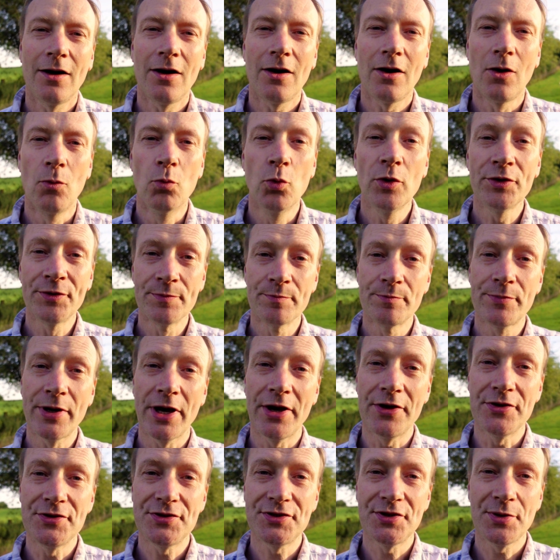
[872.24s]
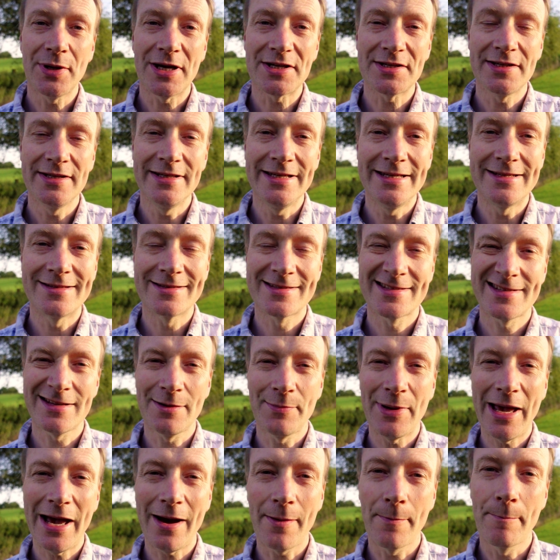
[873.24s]
On wooden posts, you actually need to
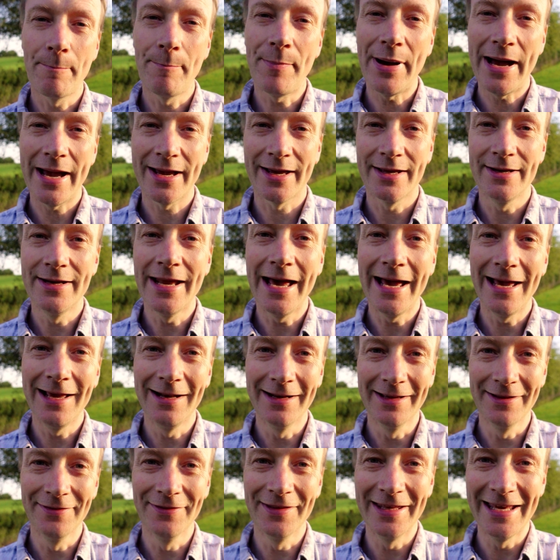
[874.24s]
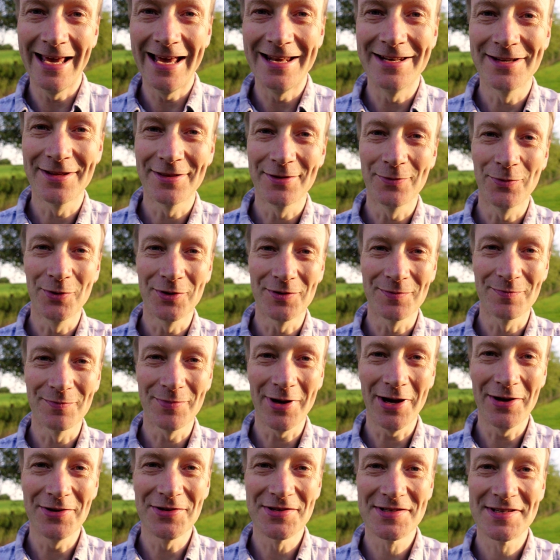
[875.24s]
somehow bang a nail in the end of the wooden
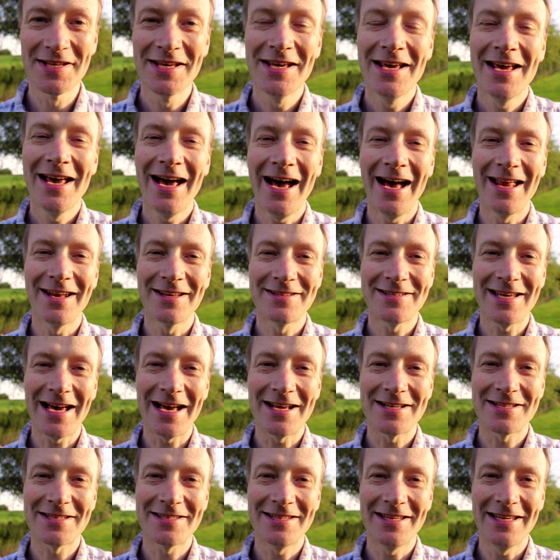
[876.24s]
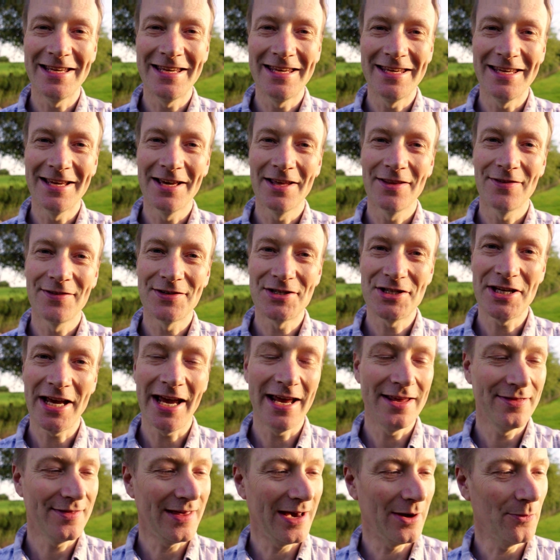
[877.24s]
post and attach the
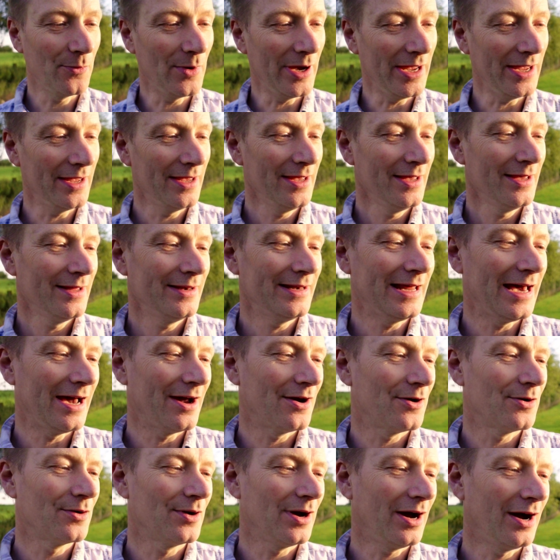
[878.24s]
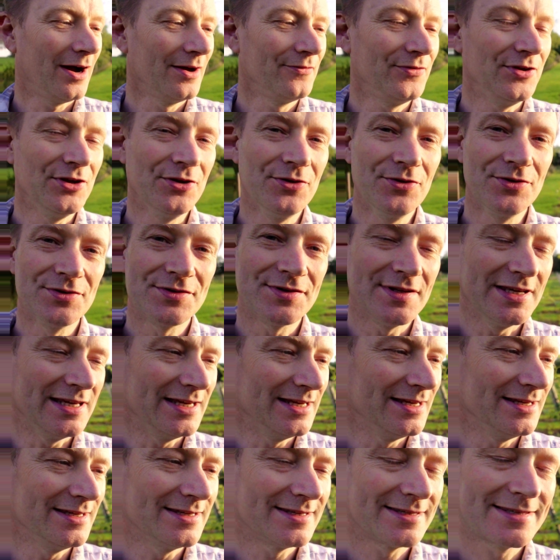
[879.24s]
chain that way. Now, I've used
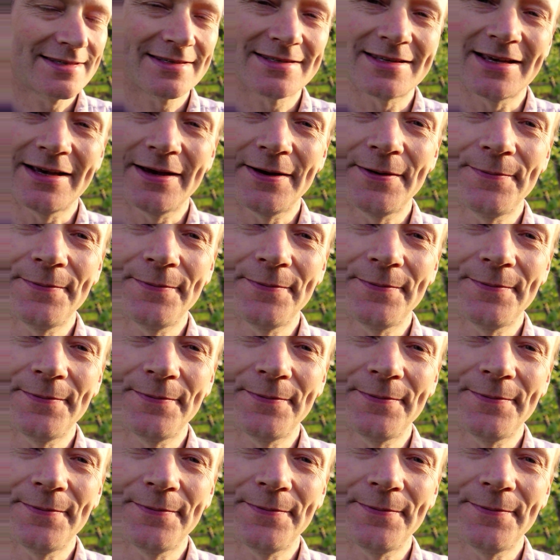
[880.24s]
these